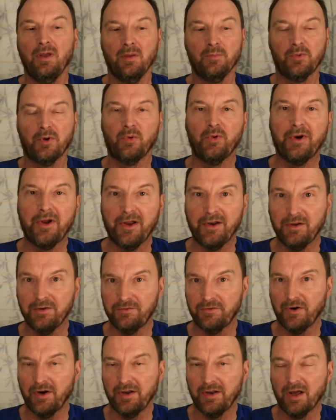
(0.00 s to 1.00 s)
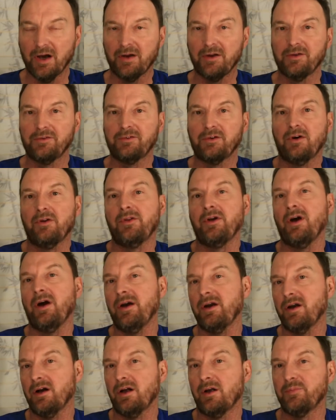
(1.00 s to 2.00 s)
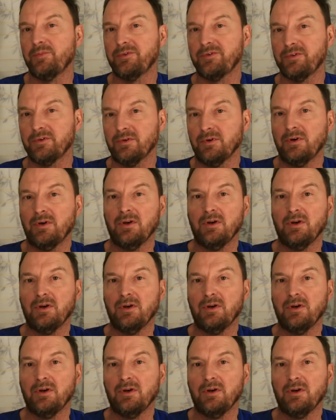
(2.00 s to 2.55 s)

But what I did find out is all the Icoms